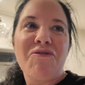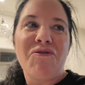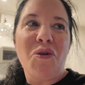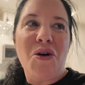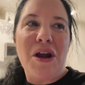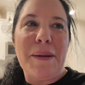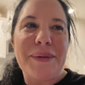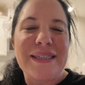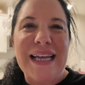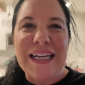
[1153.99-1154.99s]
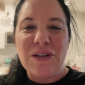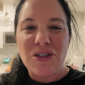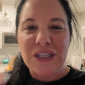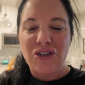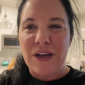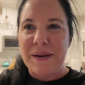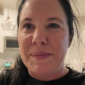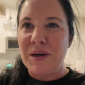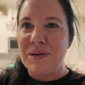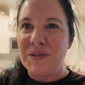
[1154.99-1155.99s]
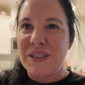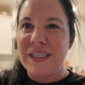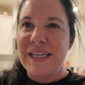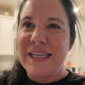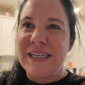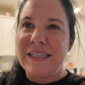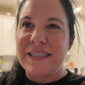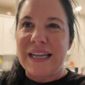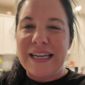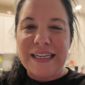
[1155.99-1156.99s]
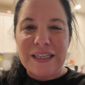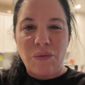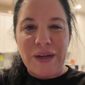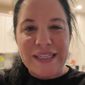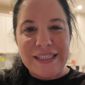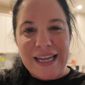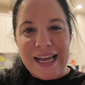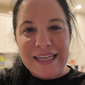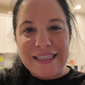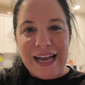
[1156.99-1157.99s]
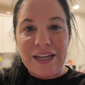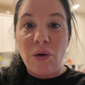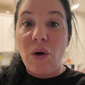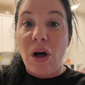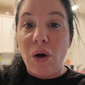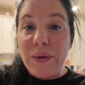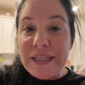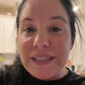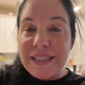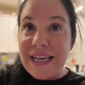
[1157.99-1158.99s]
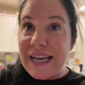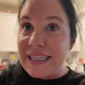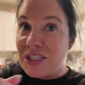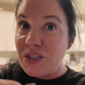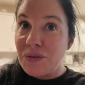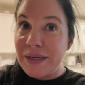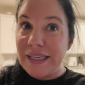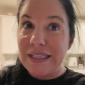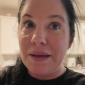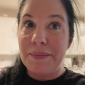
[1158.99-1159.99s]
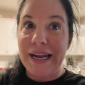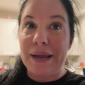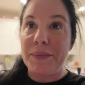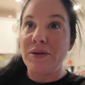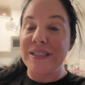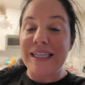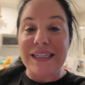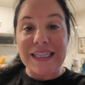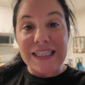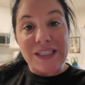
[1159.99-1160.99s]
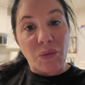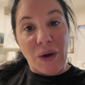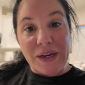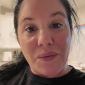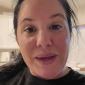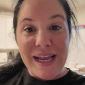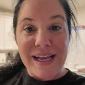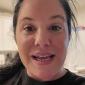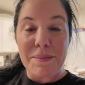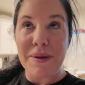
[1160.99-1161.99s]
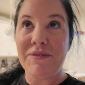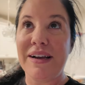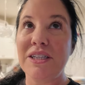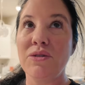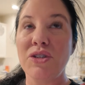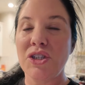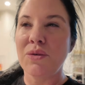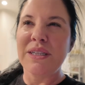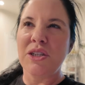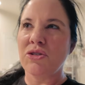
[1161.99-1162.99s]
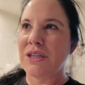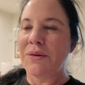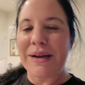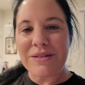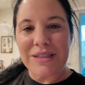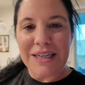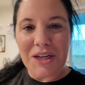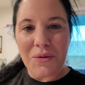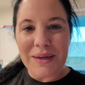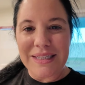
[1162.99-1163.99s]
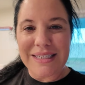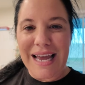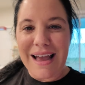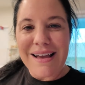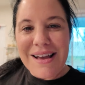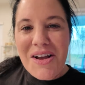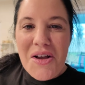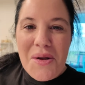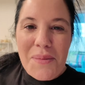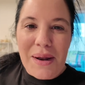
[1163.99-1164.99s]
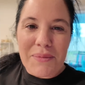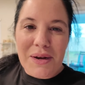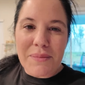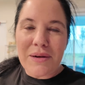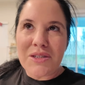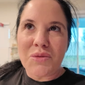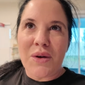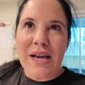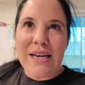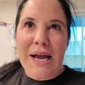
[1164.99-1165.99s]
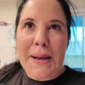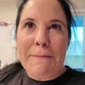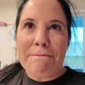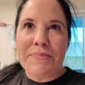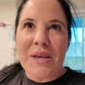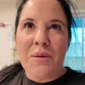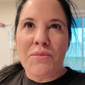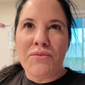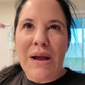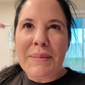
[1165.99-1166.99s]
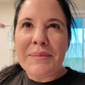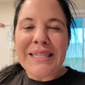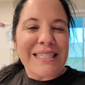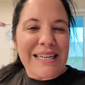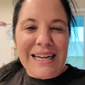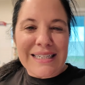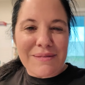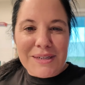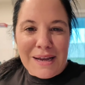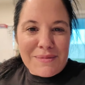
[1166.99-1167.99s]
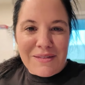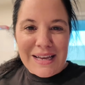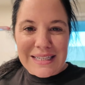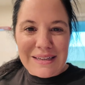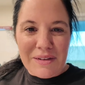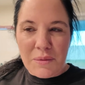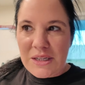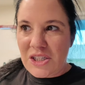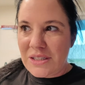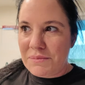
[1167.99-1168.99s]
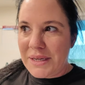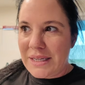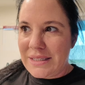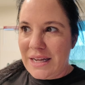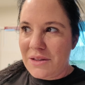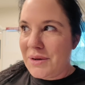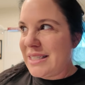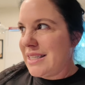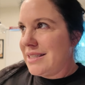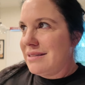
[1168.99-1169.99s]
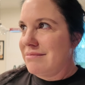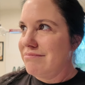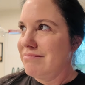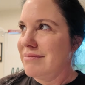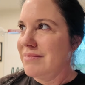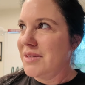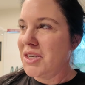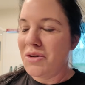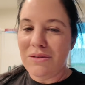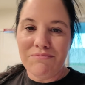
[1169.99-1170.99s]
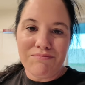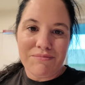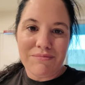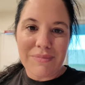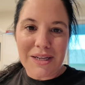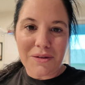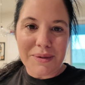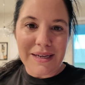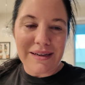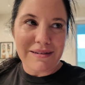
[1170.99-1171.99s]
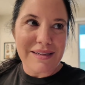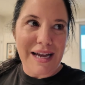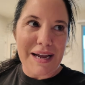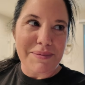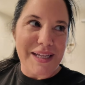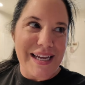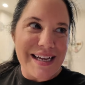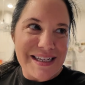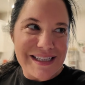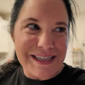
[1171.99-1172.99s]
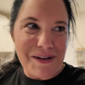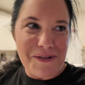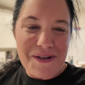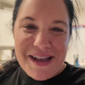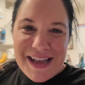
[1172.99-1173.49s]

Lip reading: because I usually try to post Sundays and Wednesdays. I don't always get to it, but I post at least one a week. But if I do 2, it's usually around Sunday or Wednesday. But I'm going to post one probably tonight sometime, the Thanksgiving one, just because otherwise it's, it'll be timely. So